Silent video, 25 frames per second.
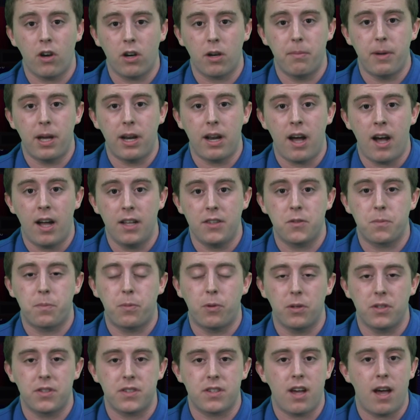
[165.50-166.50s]
about hot
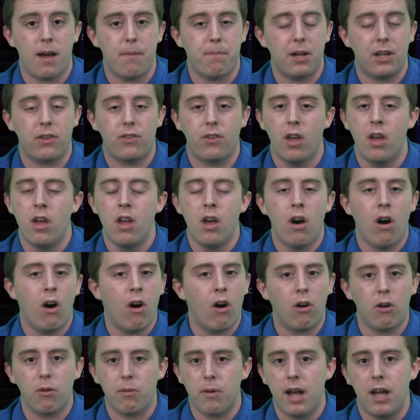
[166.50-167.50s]
sports topics all
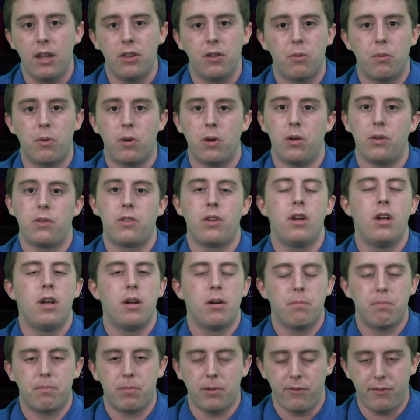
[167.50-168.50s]
around the world,
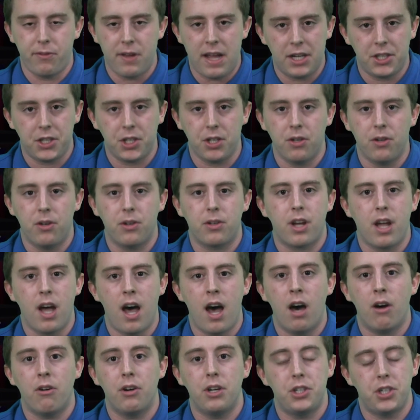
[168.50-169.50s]
professional,
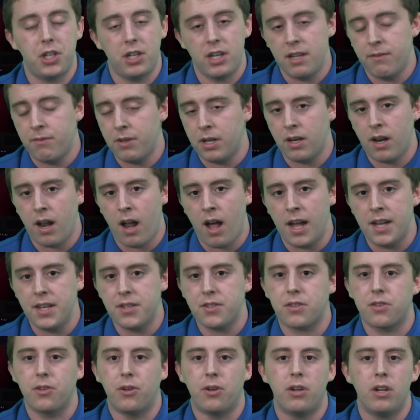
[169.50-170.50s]
college, and even in high
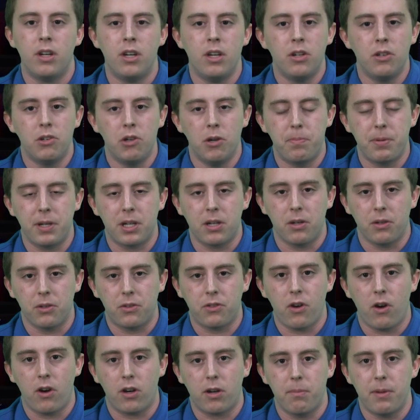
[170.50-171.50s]
school. Lupica will
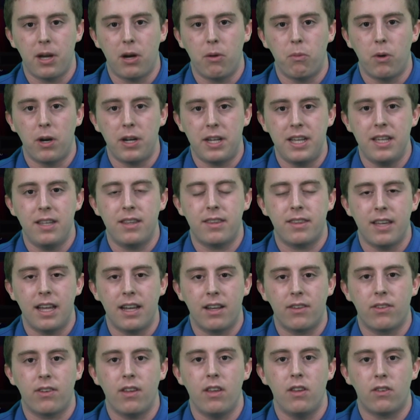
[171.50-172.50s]
talk about what he thinks
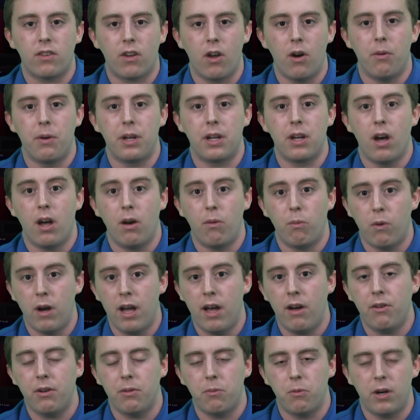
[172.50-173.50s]
is going on well
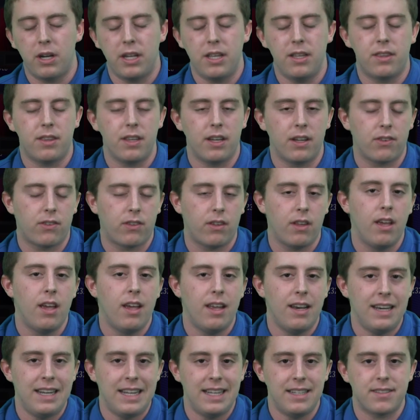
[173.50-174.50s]
and what he thinks
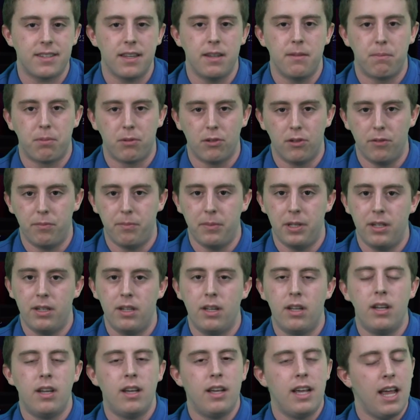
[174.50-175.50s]
needs improvement.
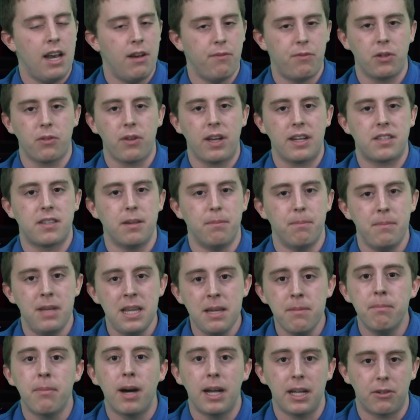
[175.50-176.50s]
And if you'd like to meet
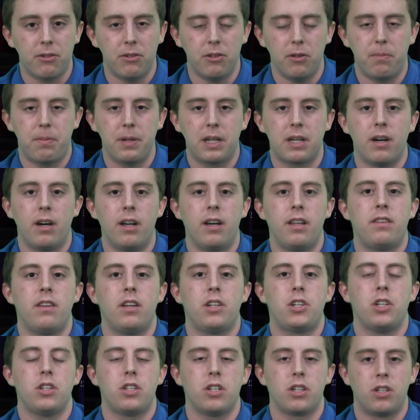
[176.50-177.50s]
Mike Lupica, in addition
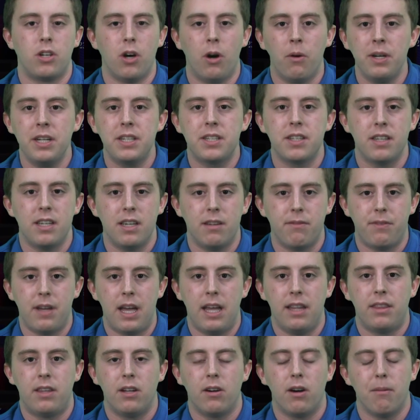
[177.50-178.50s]
to going to the event,
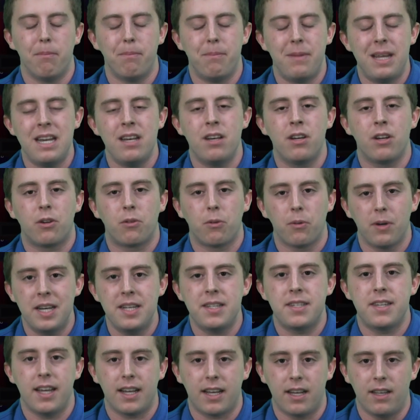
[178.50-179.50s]
there are meet and greet
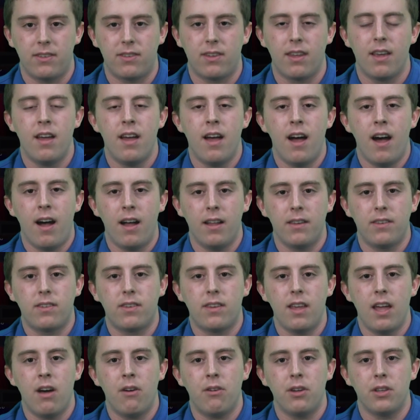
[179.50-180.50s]
tickets on
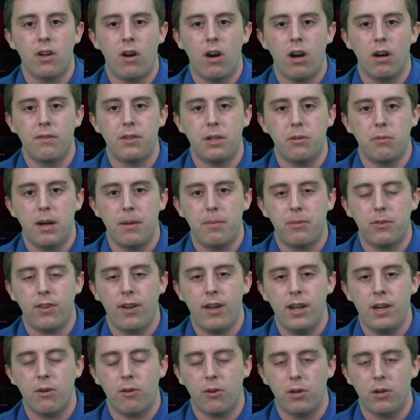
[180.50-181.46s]
sale on the Harvey website, or